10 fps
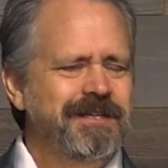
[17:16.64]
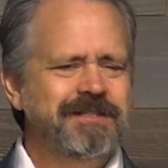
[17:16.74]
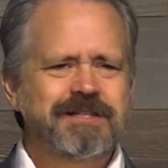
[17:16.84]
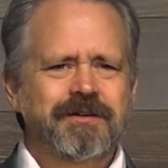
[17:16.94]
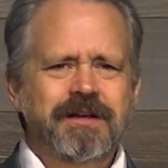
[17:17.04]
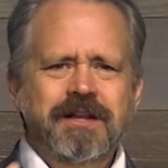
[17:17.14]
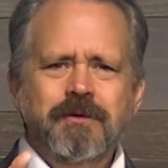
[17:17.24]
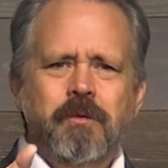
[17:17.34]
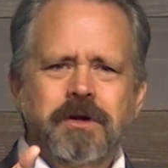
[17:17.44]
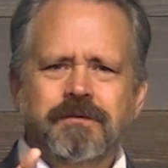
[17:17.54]
Is there
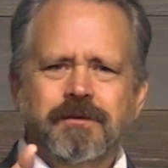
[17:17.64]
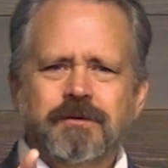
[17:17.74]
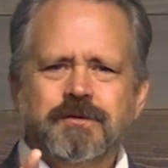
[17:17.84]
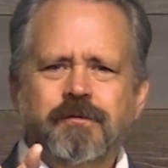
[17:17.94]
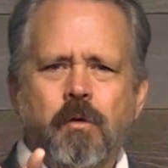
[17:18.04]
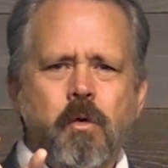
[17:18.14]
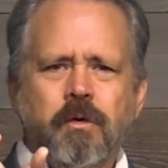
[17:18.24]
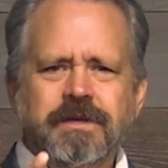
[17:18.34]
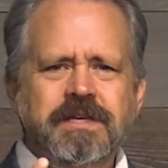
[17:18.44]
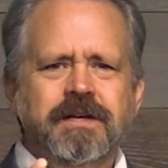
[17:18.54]
any one of those
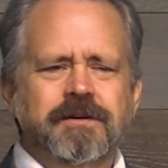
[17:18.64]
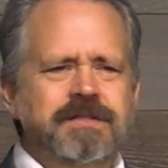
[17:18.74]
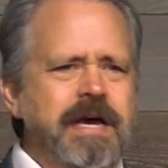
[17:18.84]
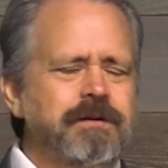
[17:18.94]
four years